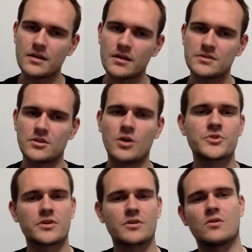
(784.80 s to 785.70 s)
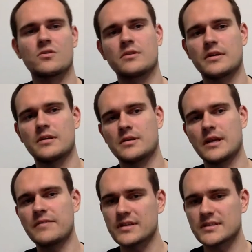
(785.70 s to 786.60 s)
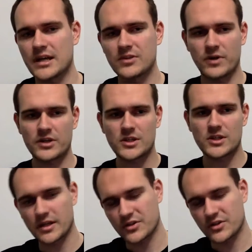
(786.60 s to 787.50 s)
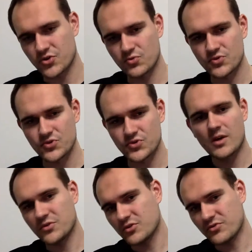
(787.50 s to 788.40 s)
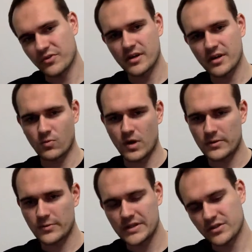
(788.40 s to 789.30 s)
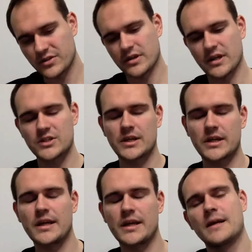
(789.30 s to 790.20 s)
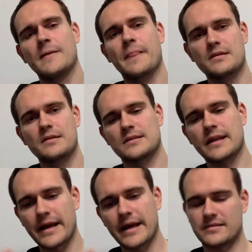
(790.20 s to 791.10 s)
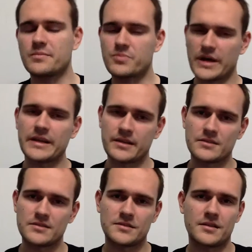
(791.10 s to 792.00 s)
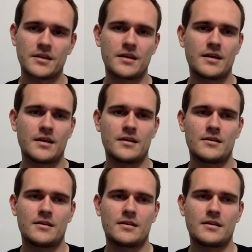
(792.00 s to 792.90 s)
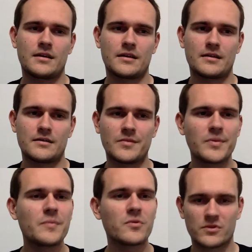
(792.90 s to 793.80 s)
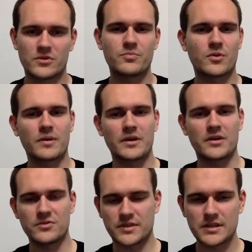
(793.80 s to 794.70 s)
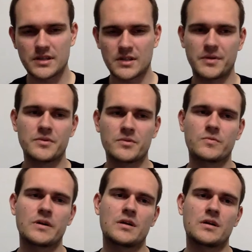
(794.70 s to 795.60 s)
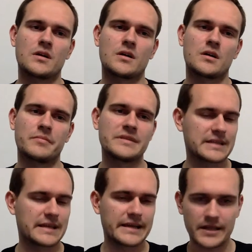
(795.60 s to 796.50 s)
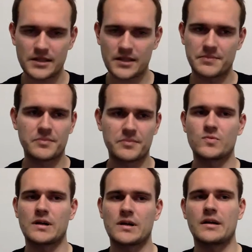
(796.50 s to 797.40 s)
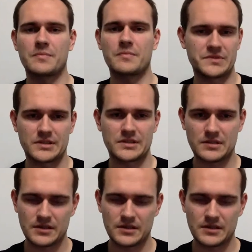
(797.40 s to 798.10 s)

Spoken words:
as an option on the left-hand side where you actually can choose with your finger while reading, you can actually select the brightness. The people were not properly using it, the people were misclicking, the people were unhappy with it.